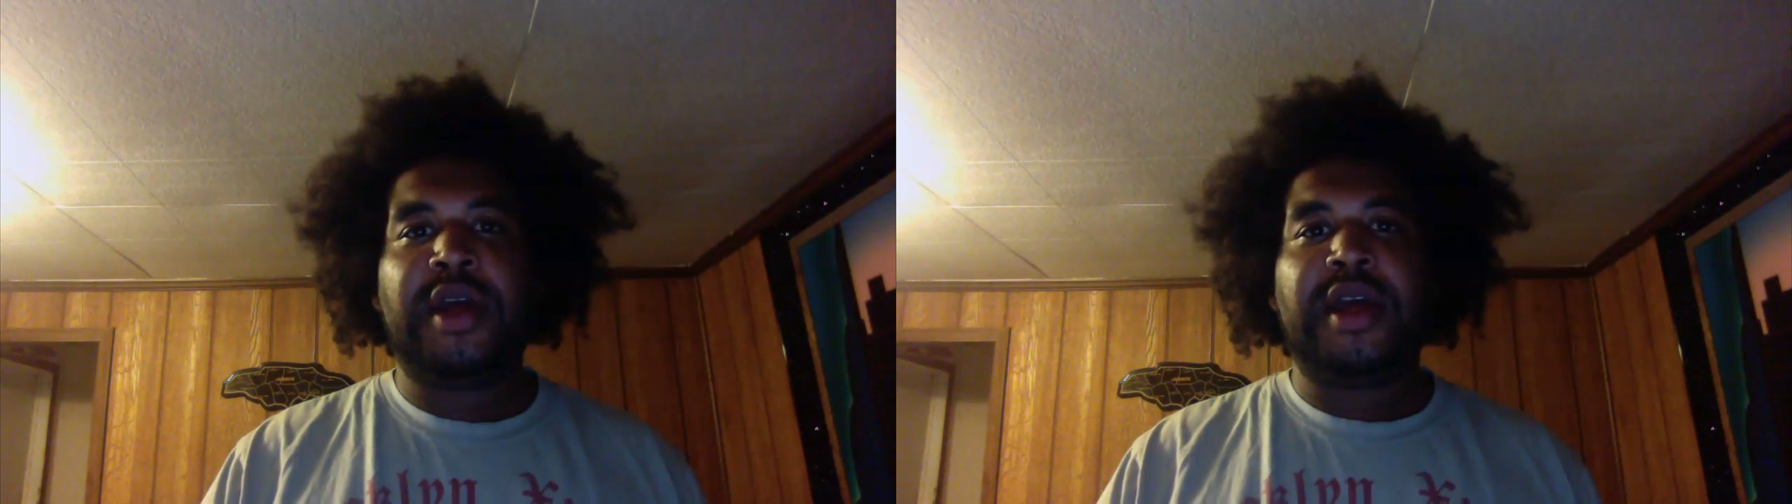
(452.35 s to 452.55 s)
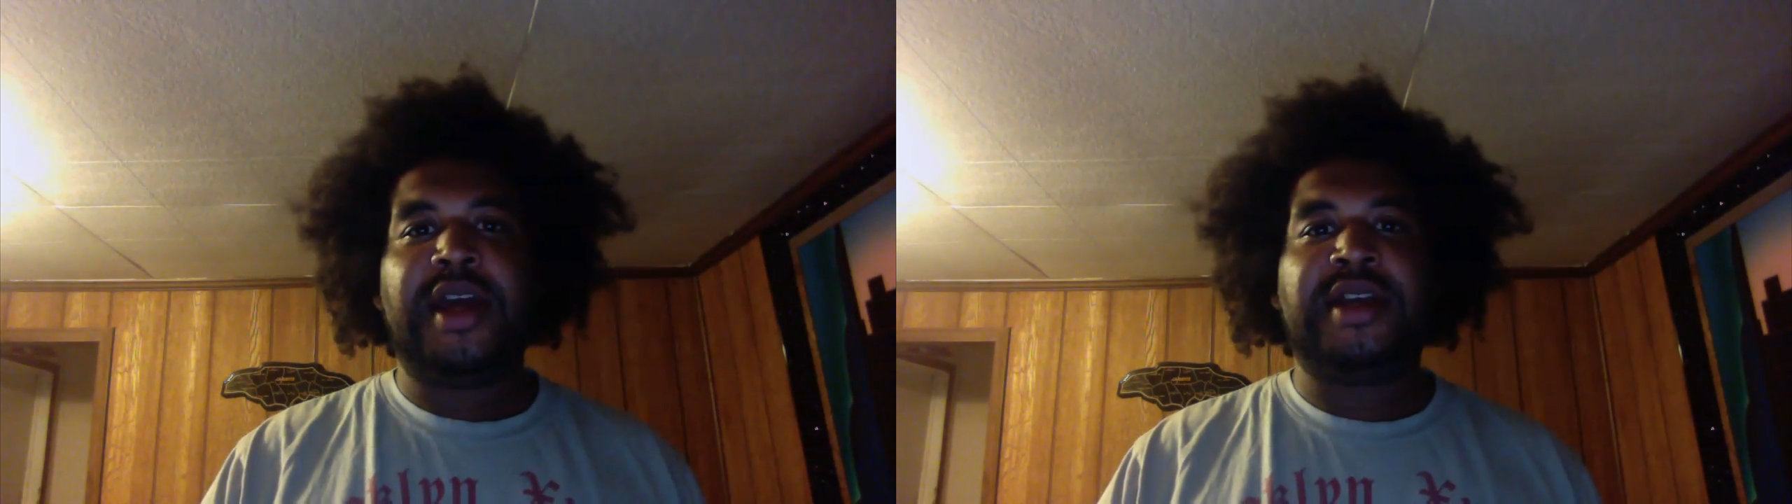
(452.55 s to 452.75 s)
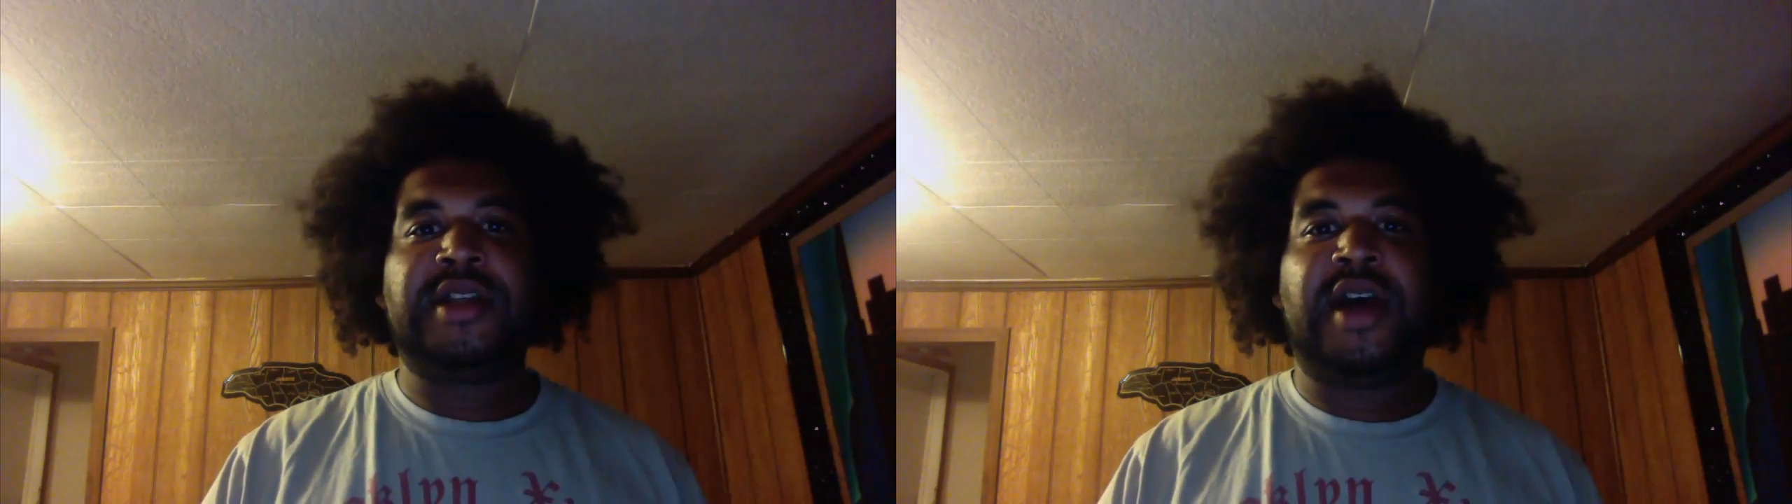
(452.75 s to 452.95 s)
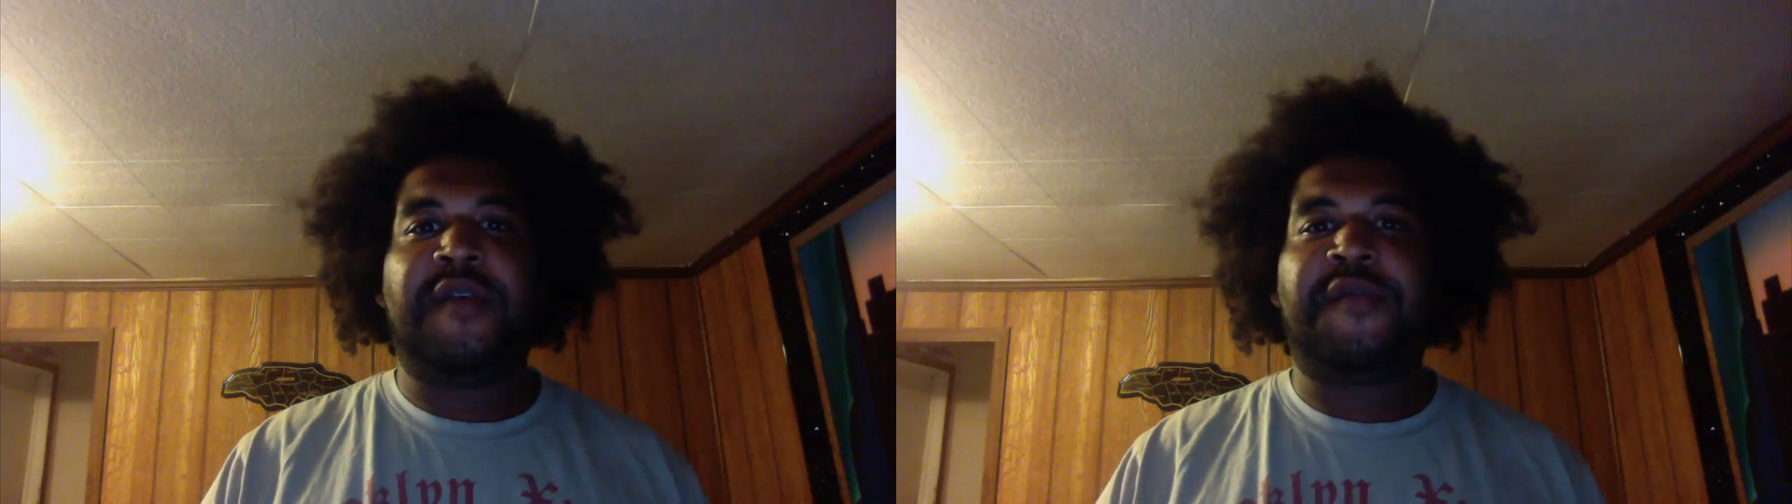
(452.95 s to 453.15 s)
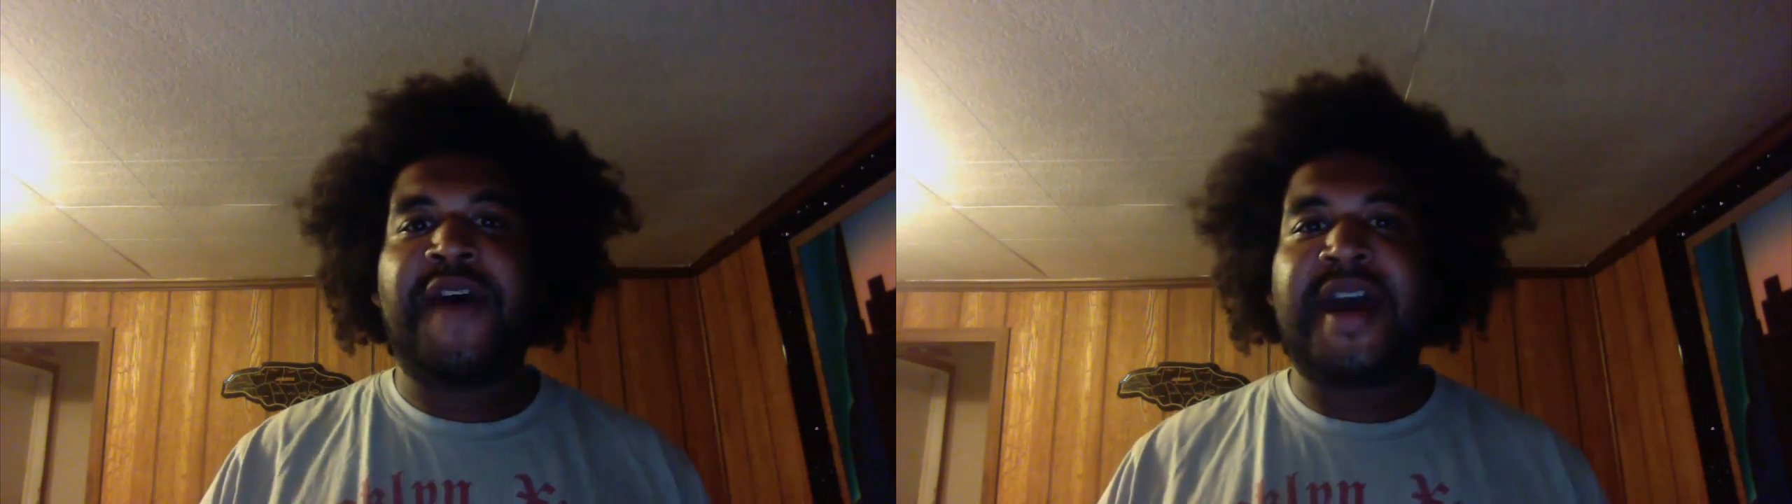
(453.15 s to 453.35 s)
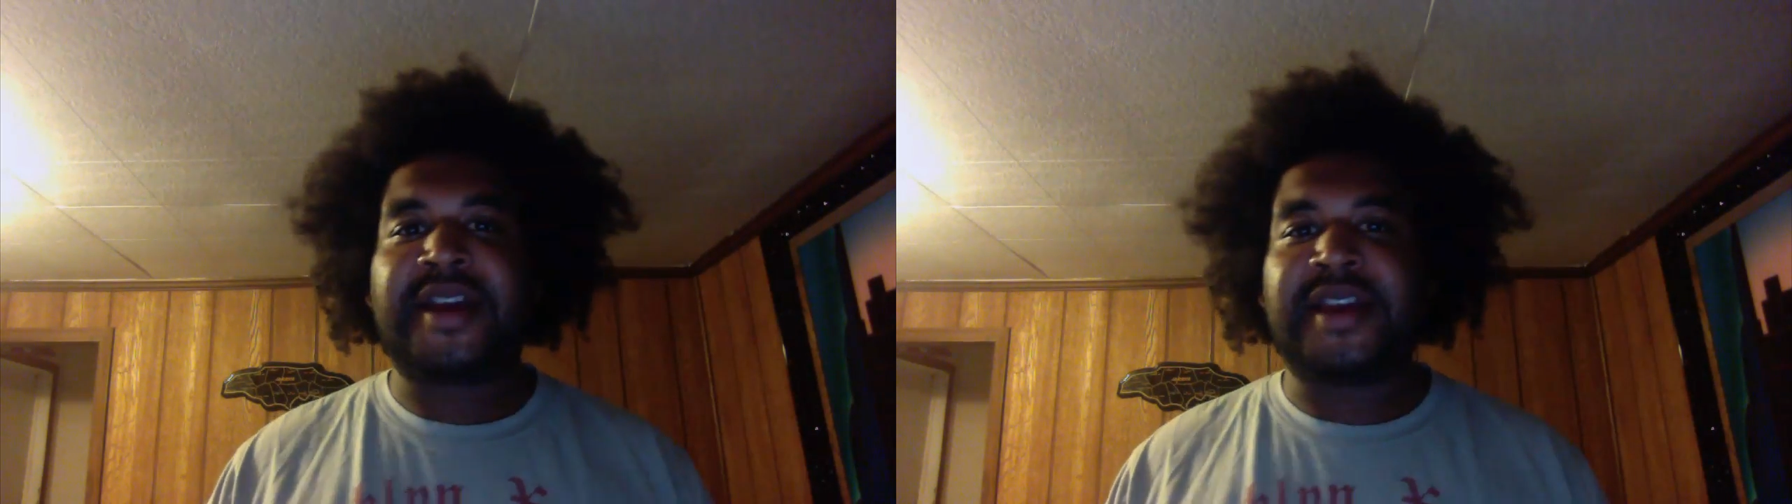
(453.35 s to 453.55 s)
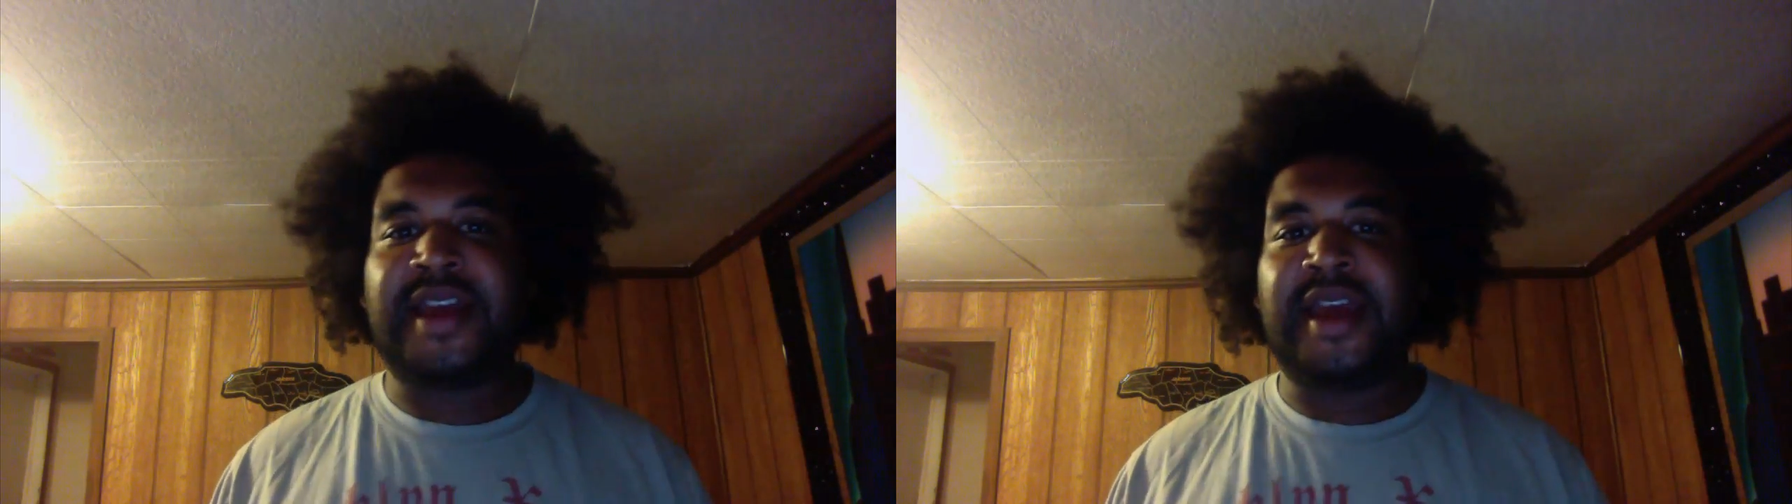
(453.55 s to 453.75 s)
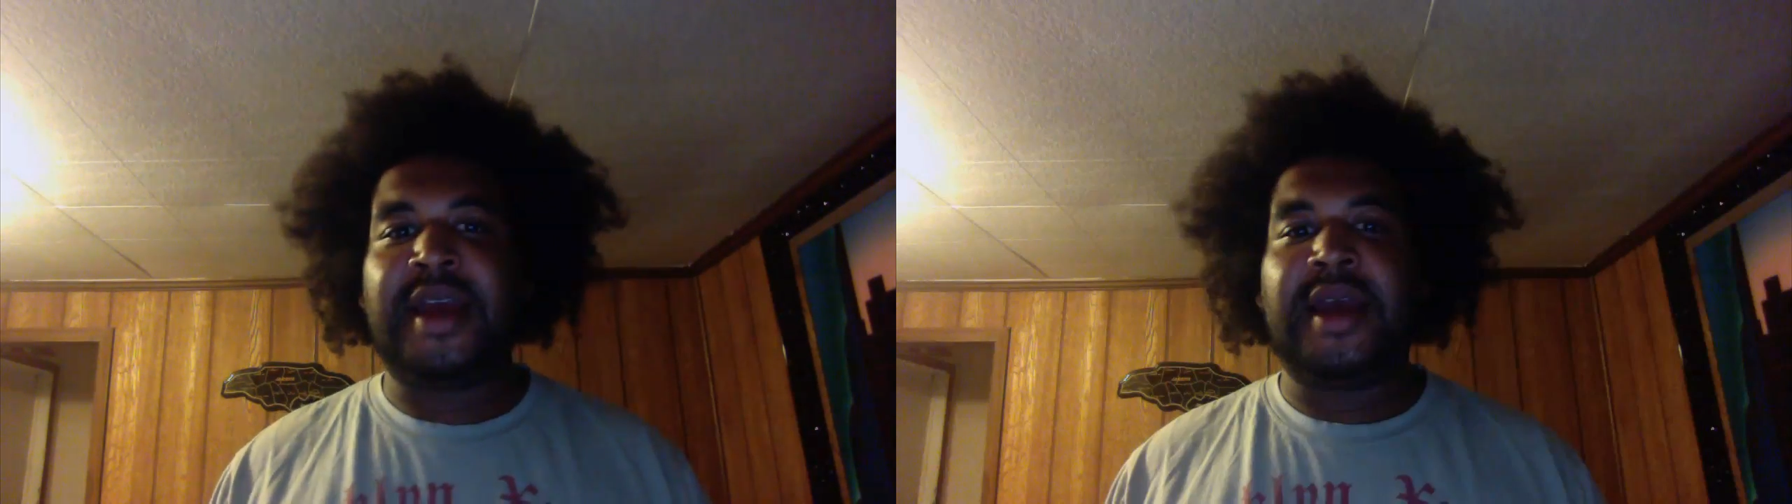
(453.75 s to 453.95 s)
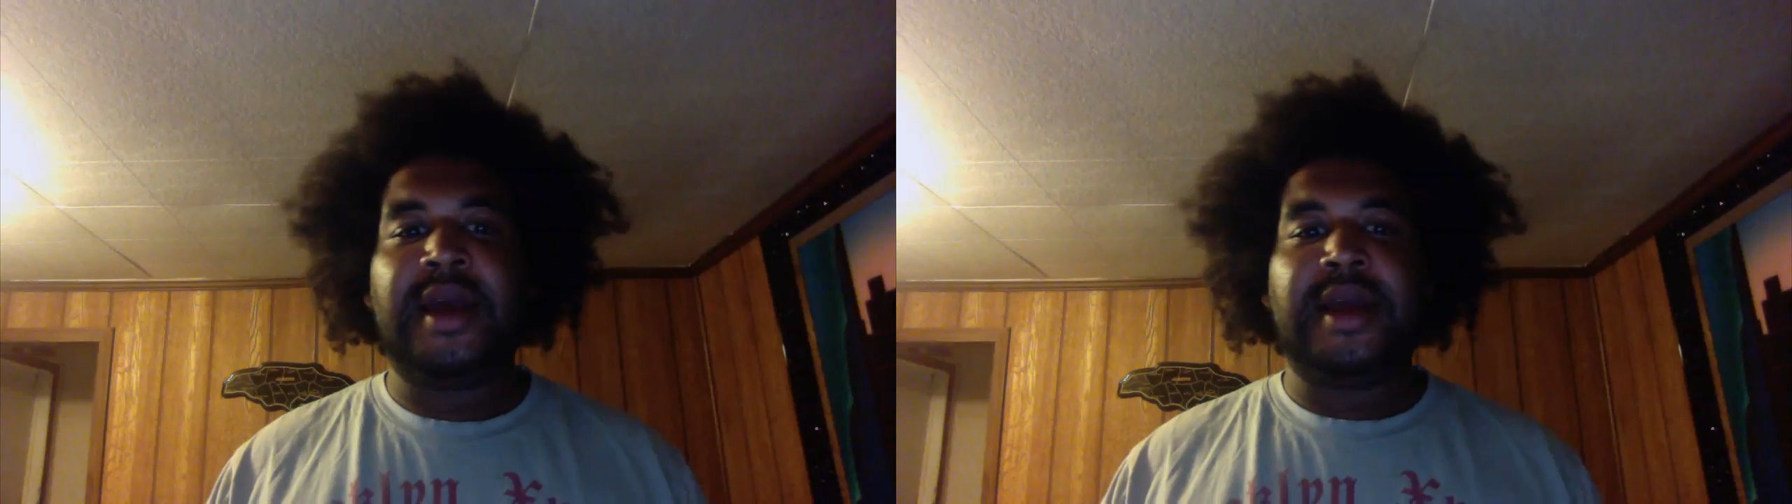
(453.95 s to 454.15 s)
is affecting